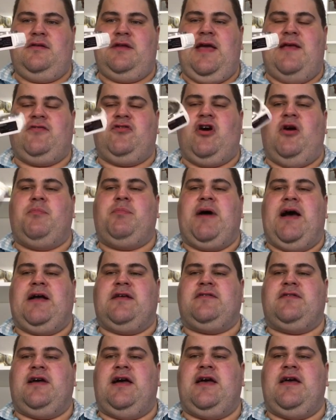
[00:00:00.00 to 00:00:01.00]
Nice
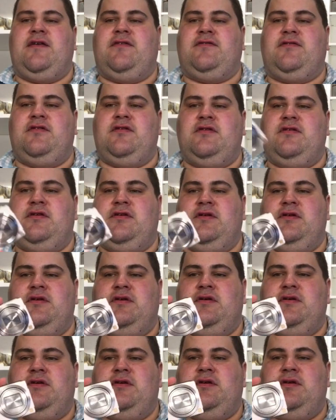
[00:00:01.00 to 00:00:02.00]
compact size.
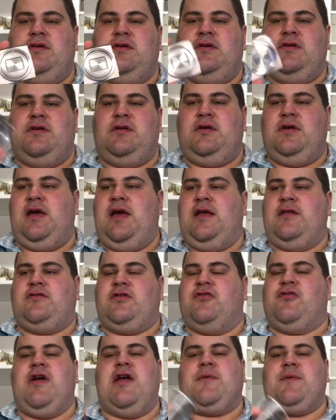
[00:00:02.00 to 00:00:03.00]
It's
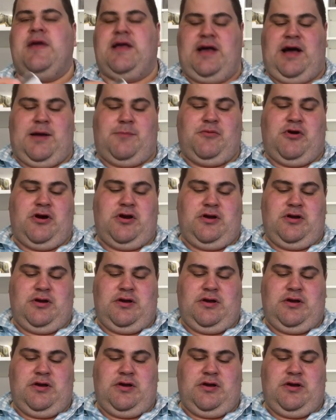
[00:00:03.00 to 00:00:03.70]
a great wee camera.